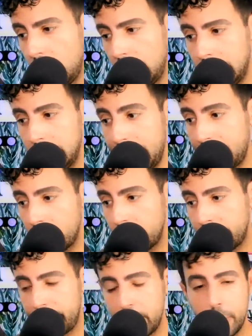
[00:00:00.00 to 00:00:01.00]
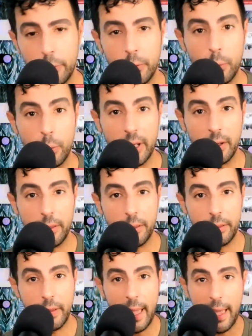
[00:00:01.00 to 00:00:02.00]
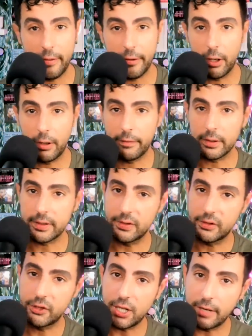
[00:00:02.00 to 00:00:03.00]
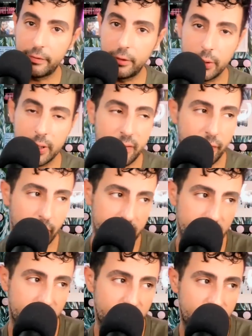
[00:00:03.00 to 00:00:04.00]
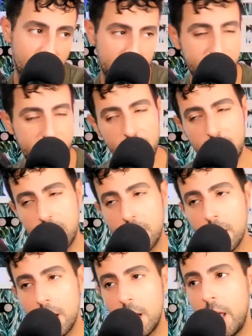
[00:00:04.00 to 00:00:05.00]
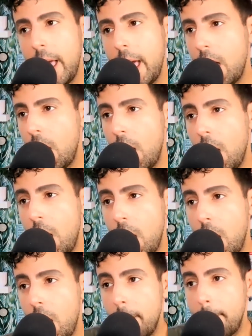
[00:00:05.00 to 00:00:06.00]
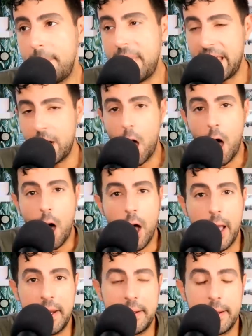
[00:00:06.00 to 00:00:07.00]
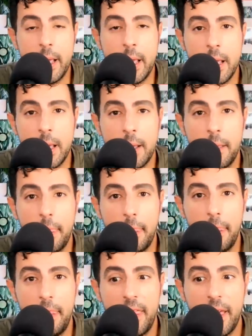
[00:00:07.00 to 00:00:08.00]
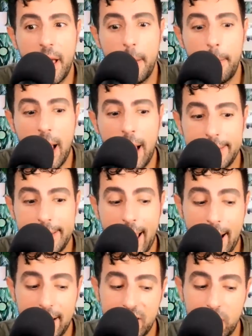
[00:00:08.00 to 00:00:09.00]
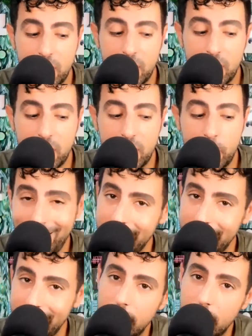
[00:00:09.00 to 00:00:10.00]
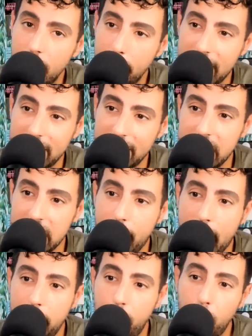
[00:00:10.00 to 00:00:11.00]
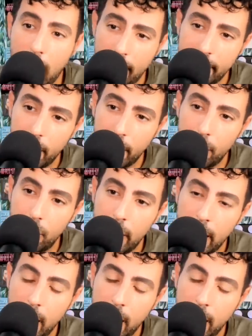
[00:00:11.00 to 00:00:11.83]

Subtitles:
layered feud with Heather versus Jeff Lewis versus Justin bit on the podcast with Caitlin, Besties by Bravo.